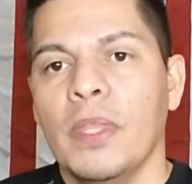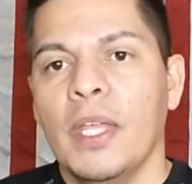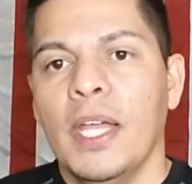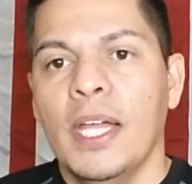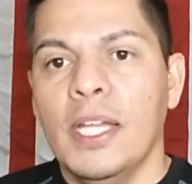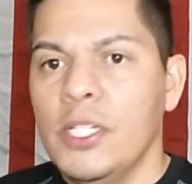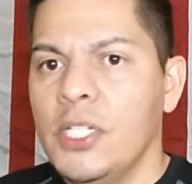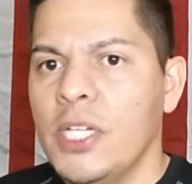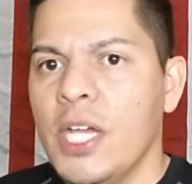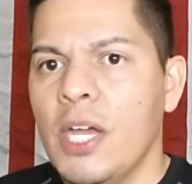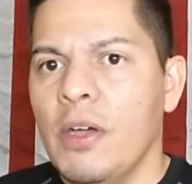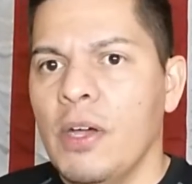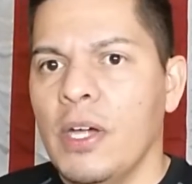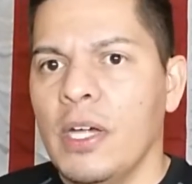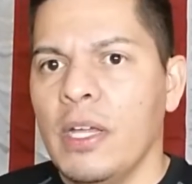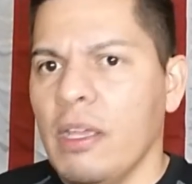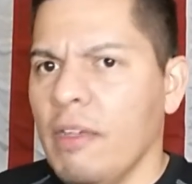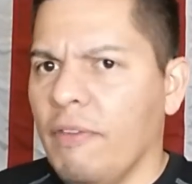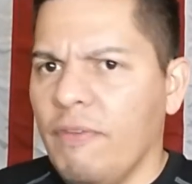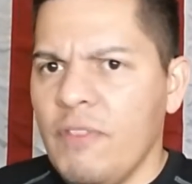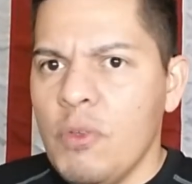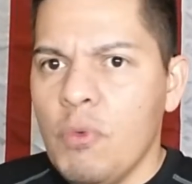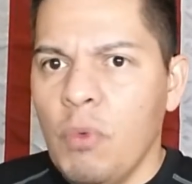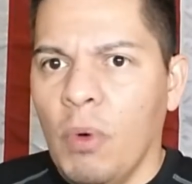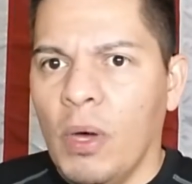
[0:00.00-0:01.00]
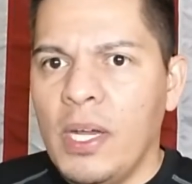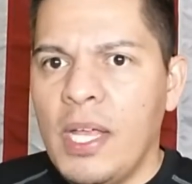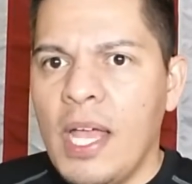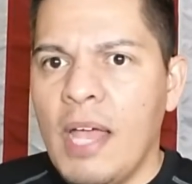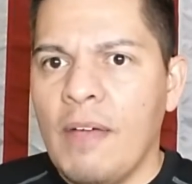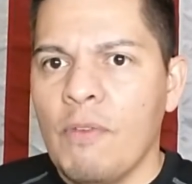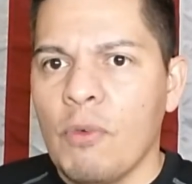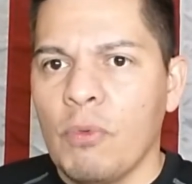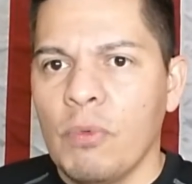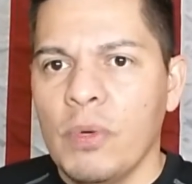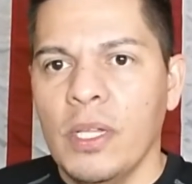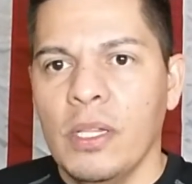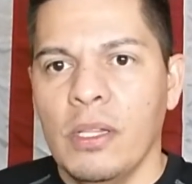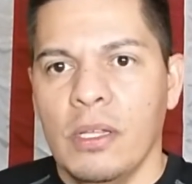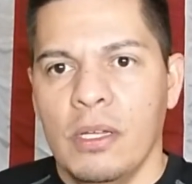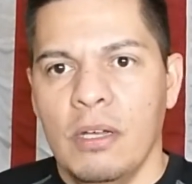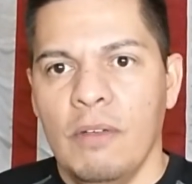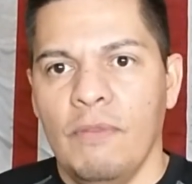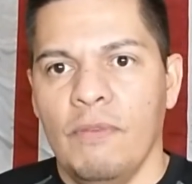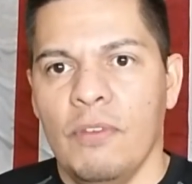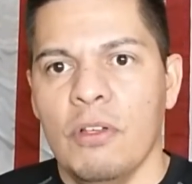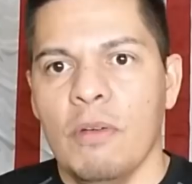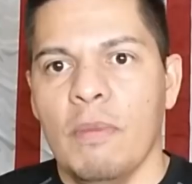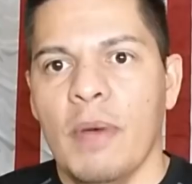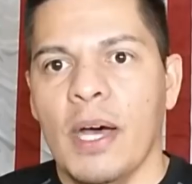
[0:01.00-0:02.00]
And Jared, if you want to have a real
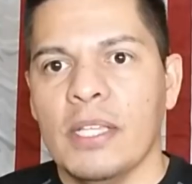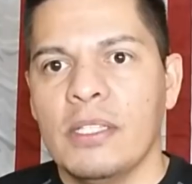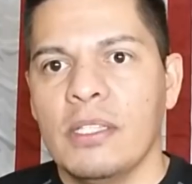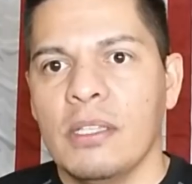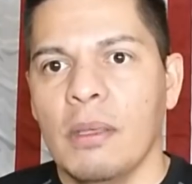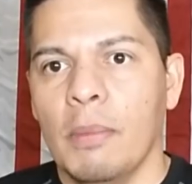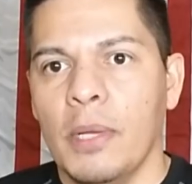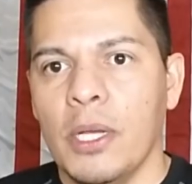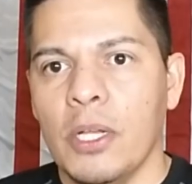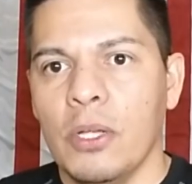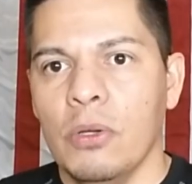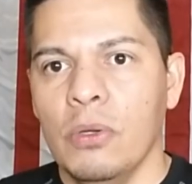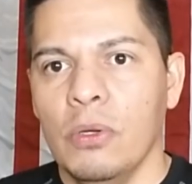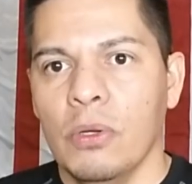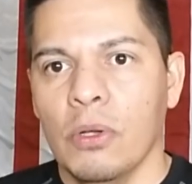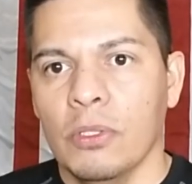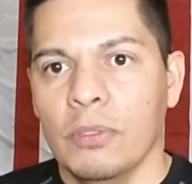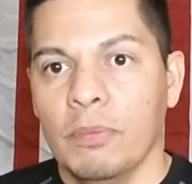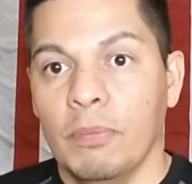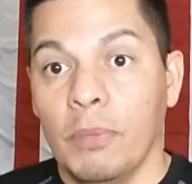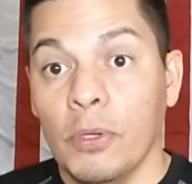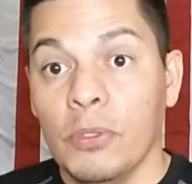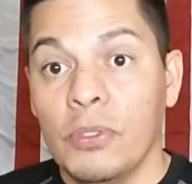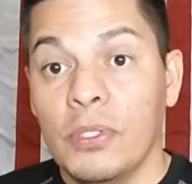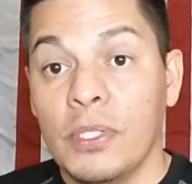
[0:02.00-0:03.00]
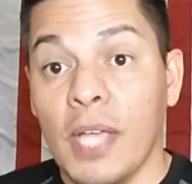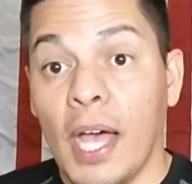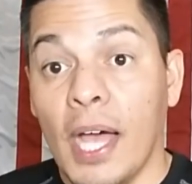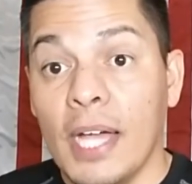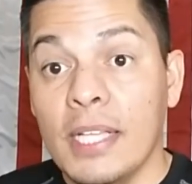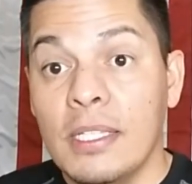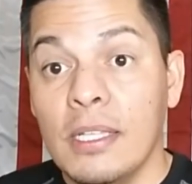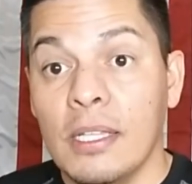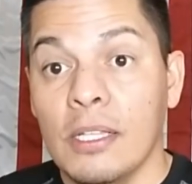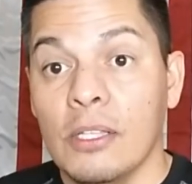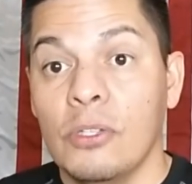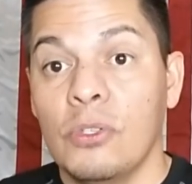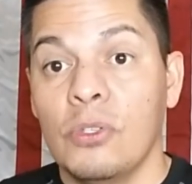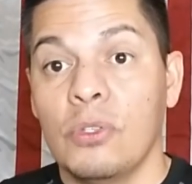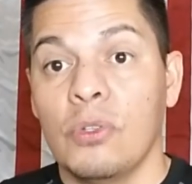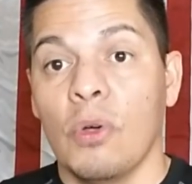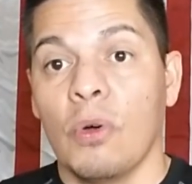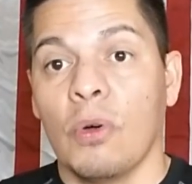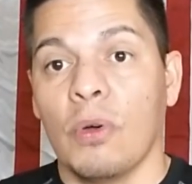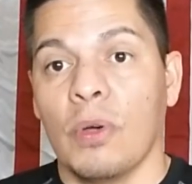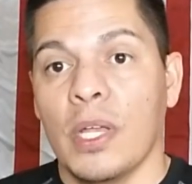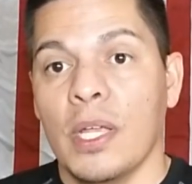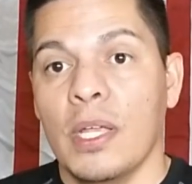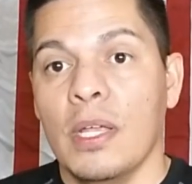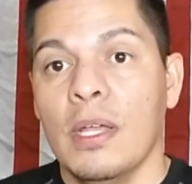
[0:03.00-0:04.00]
interview about somebody who knows both sides of this
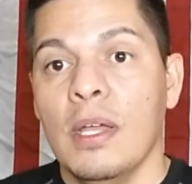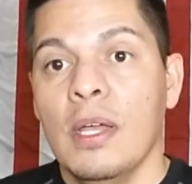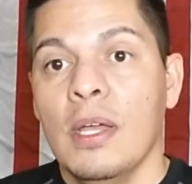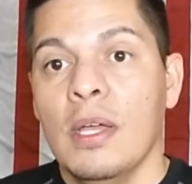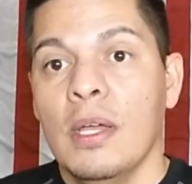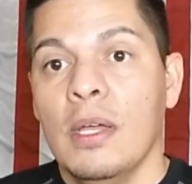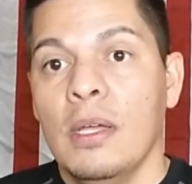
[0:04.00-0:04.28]
story,